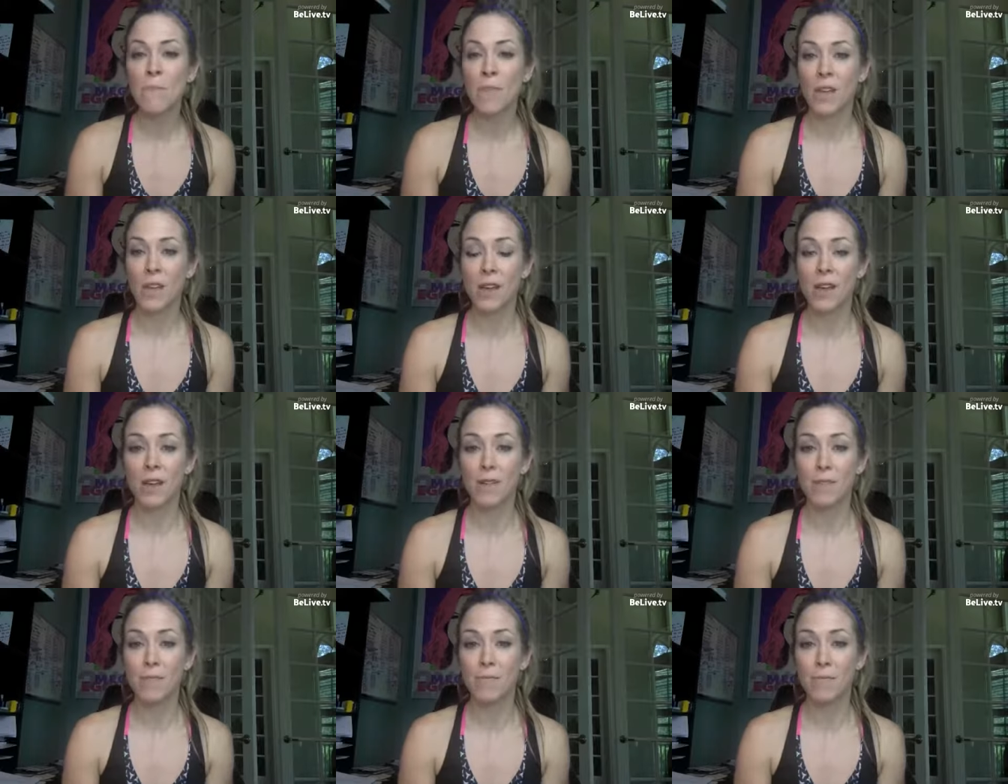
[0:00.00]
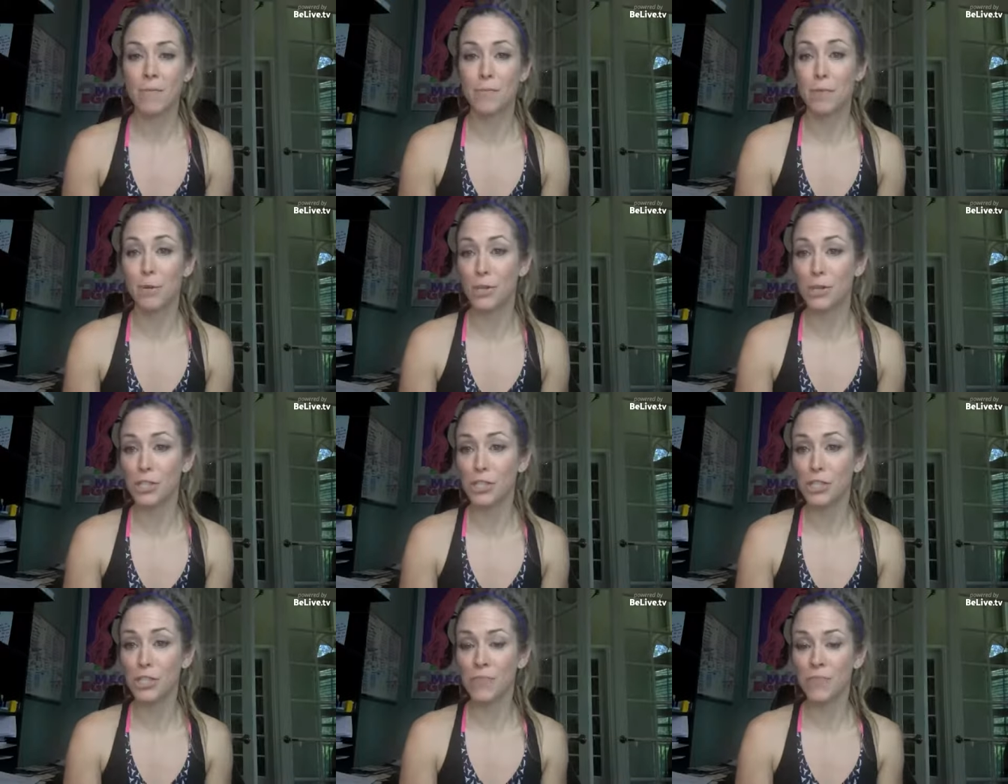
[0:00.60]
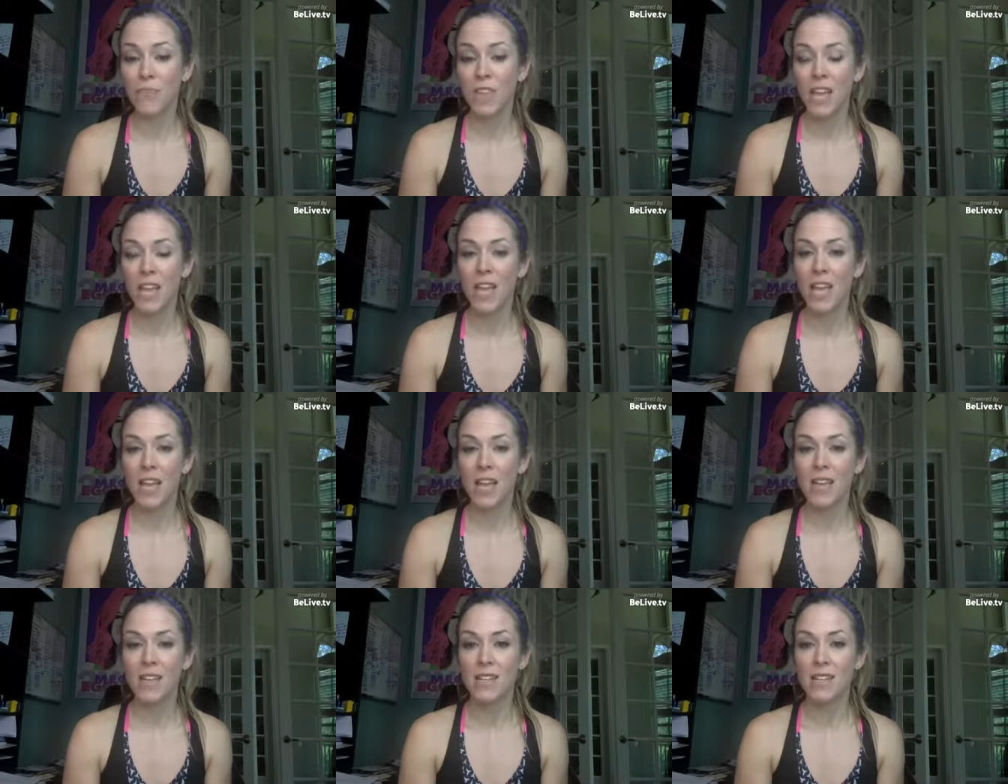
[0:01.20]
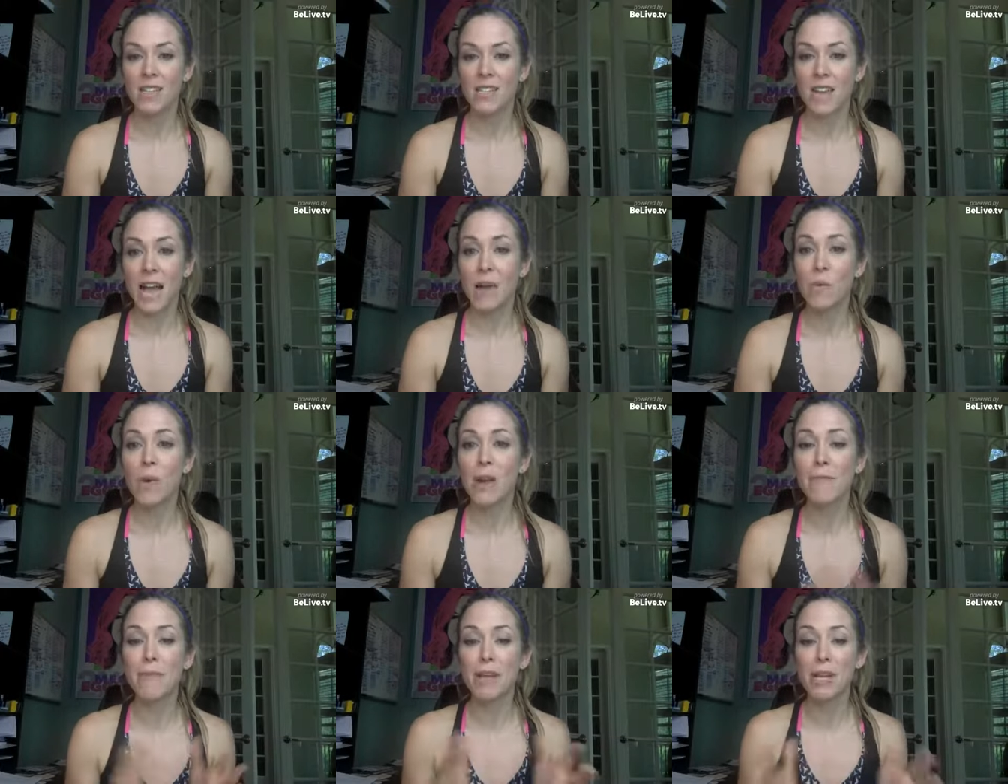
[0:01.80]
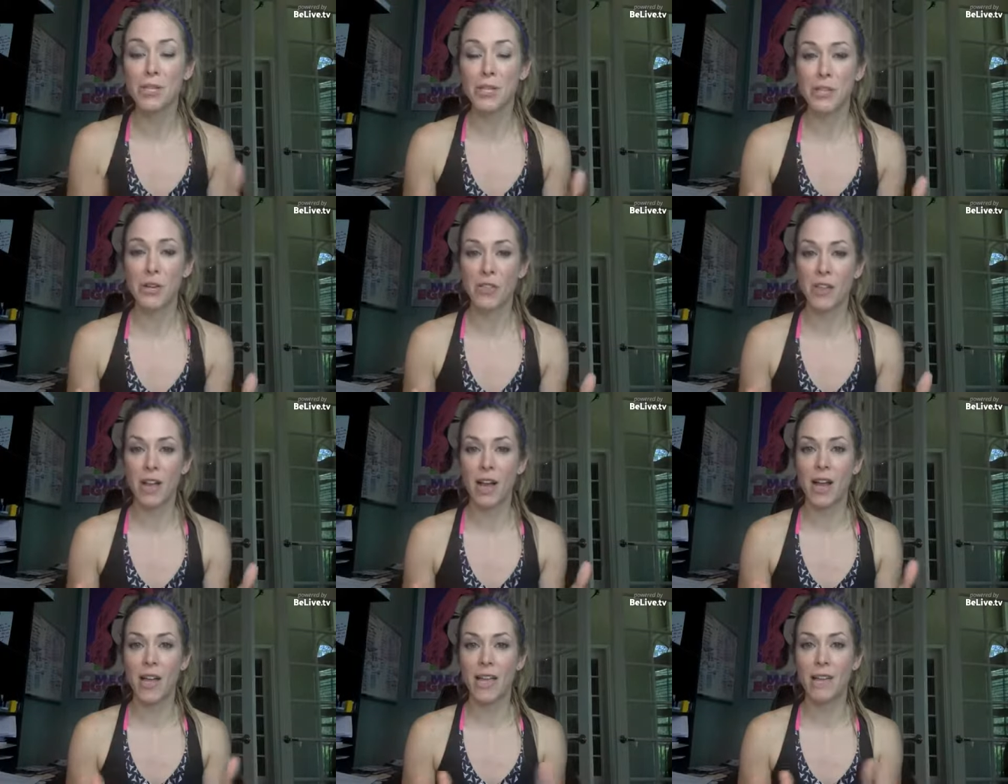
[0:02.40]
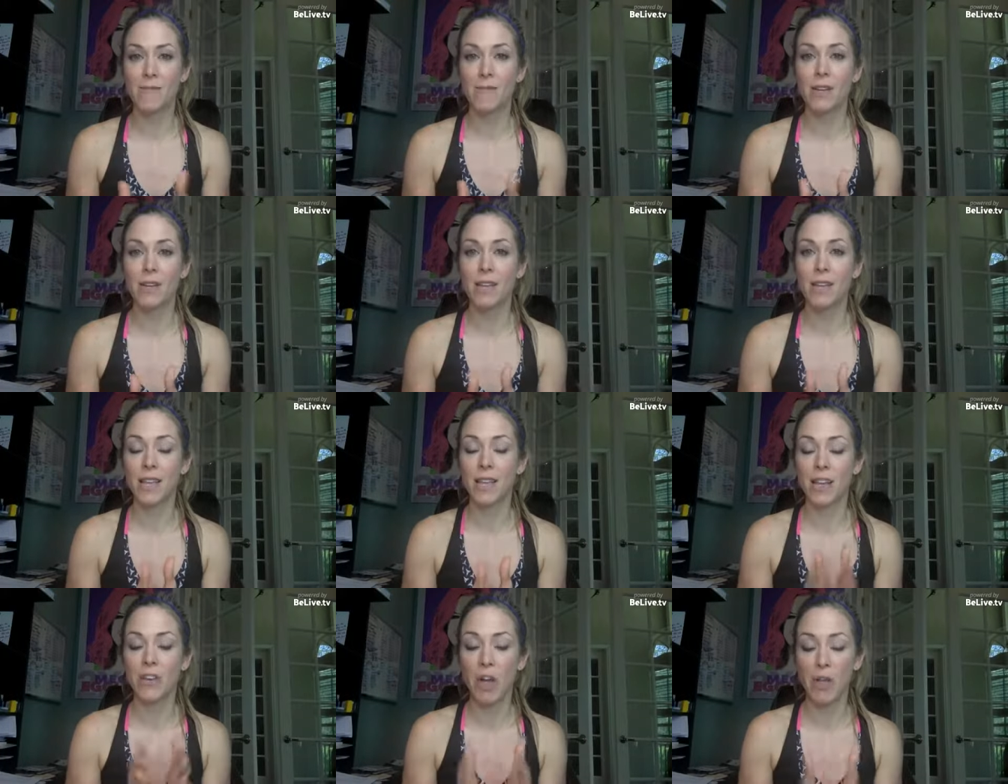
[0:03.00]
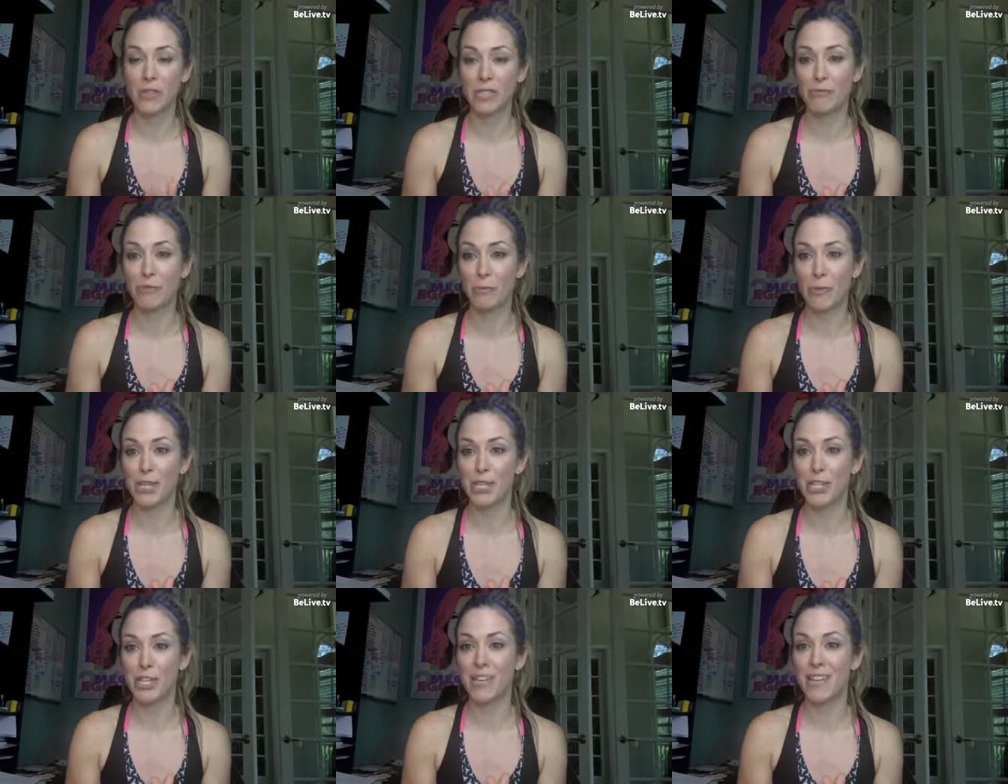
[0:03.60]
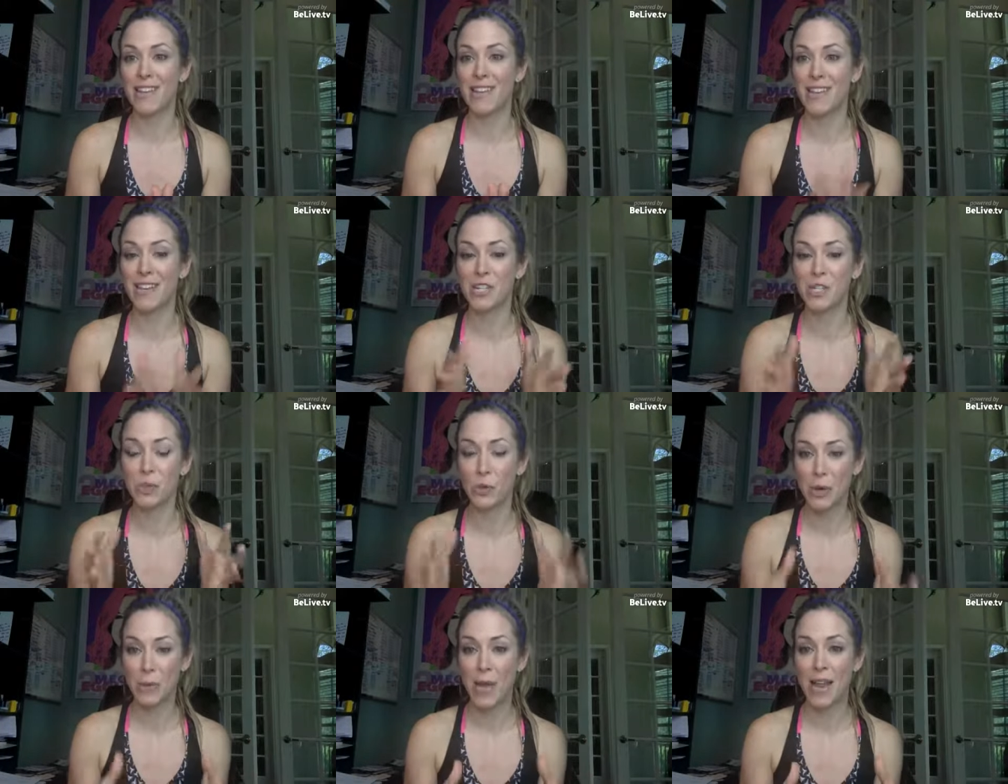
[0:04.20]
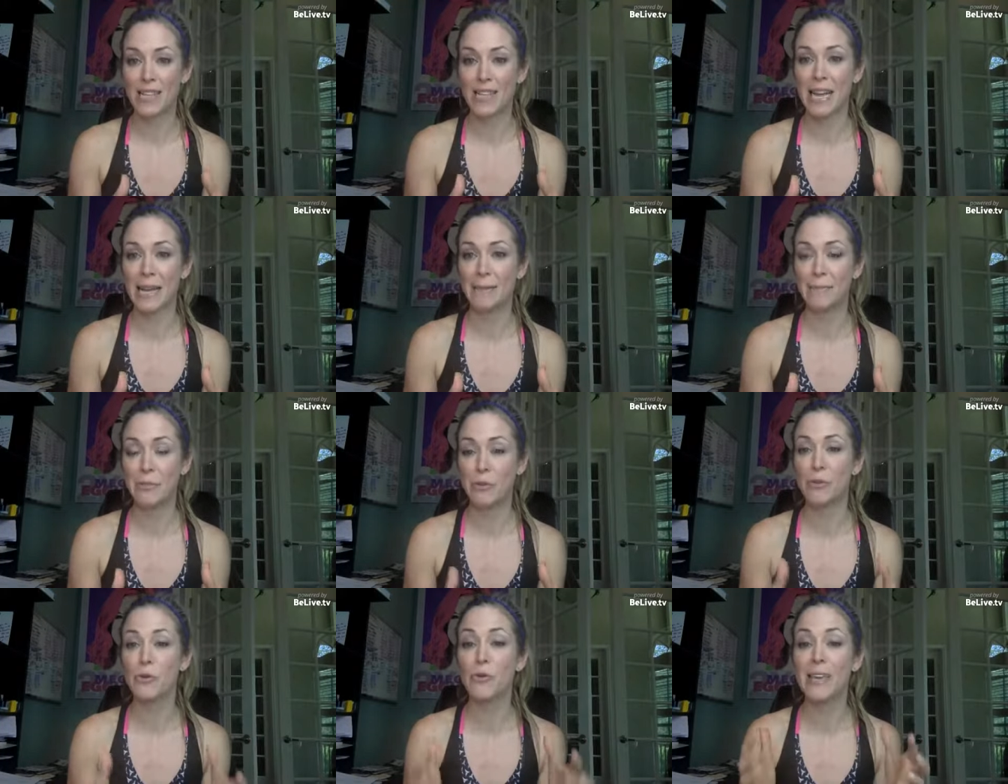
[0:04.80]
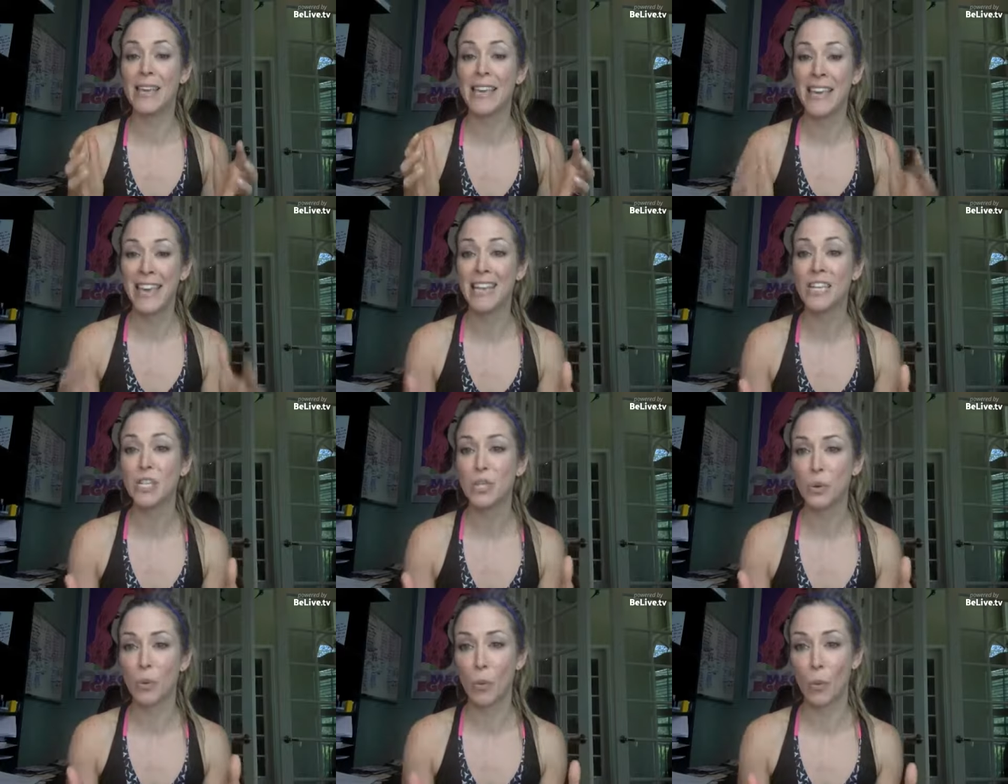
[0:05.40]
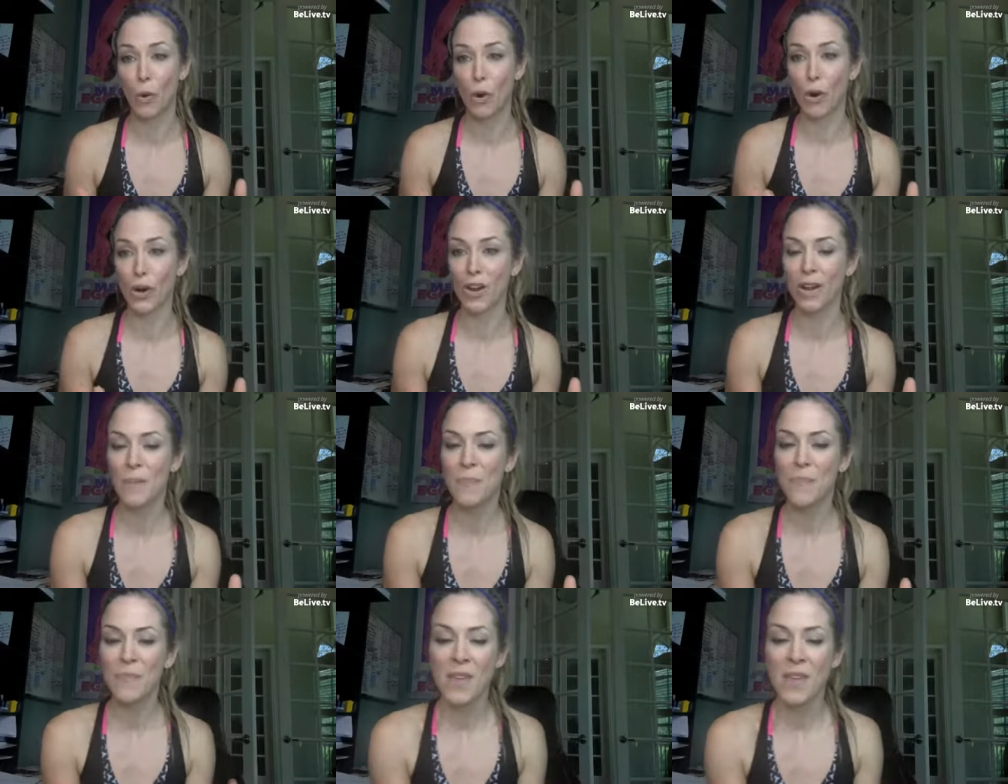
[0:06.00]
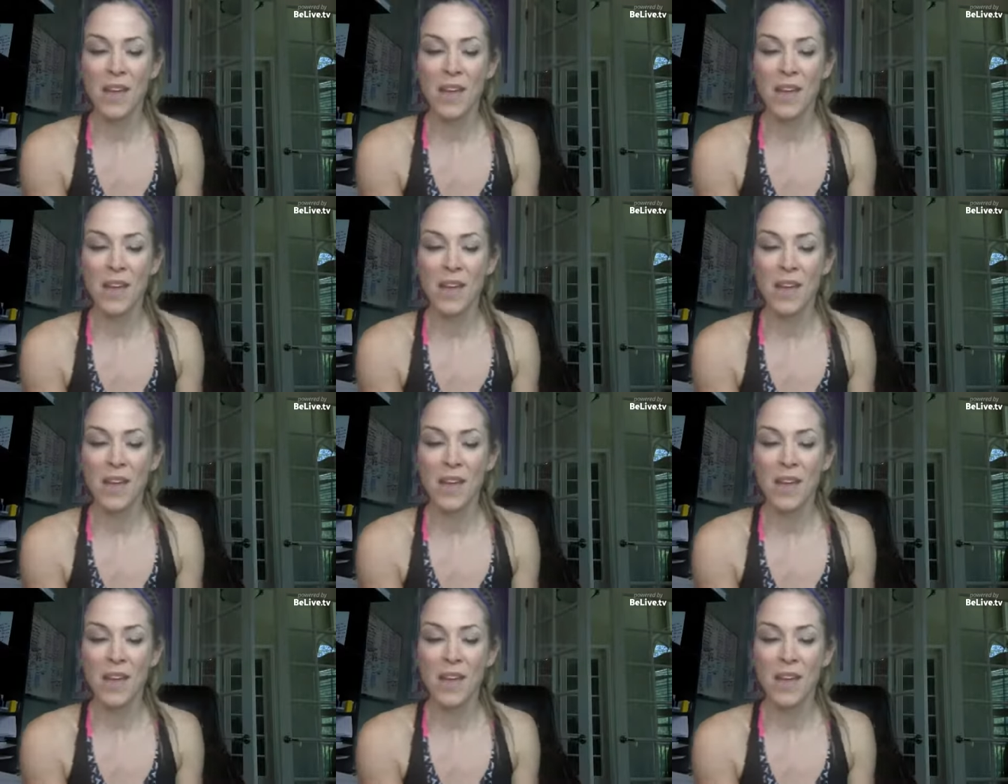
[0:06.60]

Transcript: um, push, and I want to make sure that I am getting all this information in a short amount of time so that you can get to work.